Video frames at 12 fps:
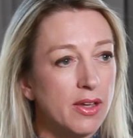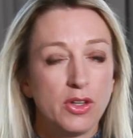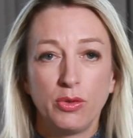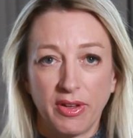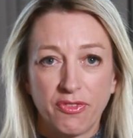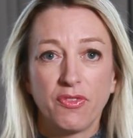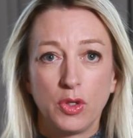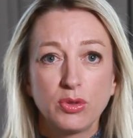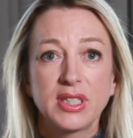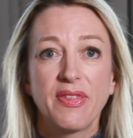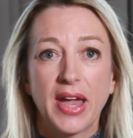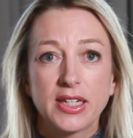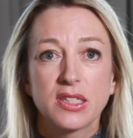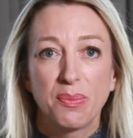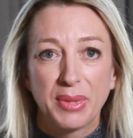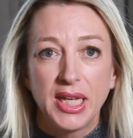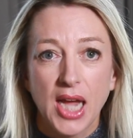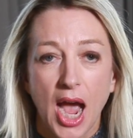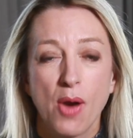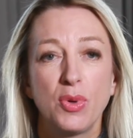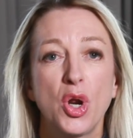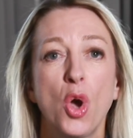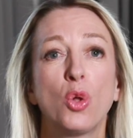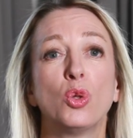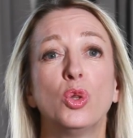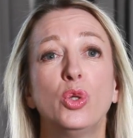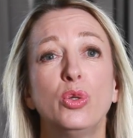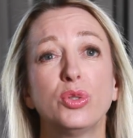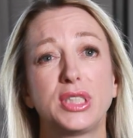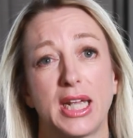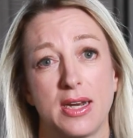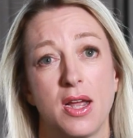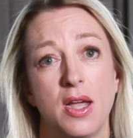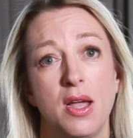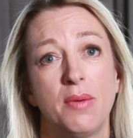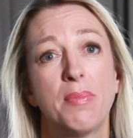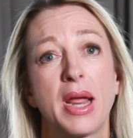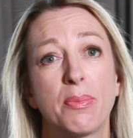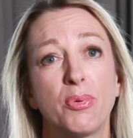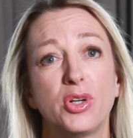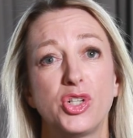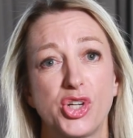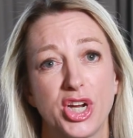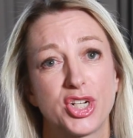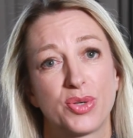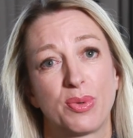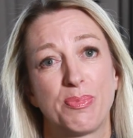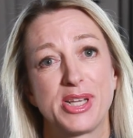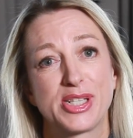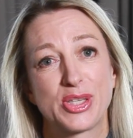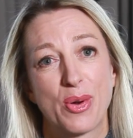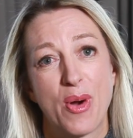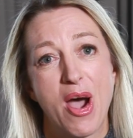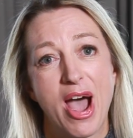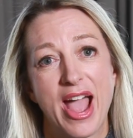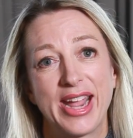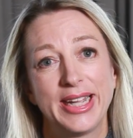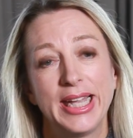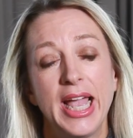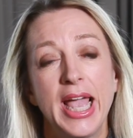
If you said that to me, I would lose it. My appreciation would be so high.